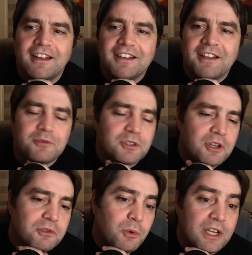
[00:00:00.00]
yeah, it
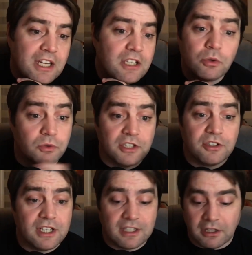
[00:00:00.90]
was quite nice though. It was
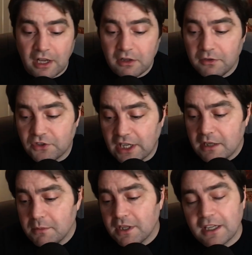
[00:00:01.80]
interesting. I love
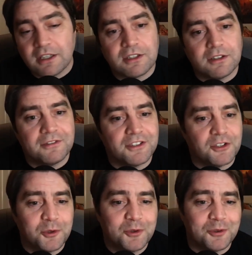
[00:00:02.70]
chatting about that kind of stuff, as
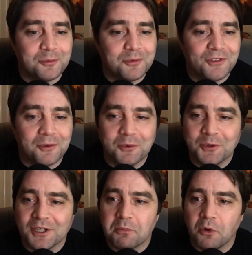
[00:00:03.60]
you know, from
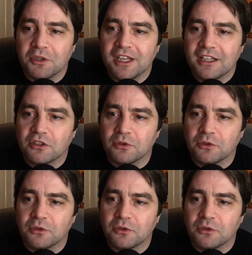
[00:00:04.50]
doing this podcast.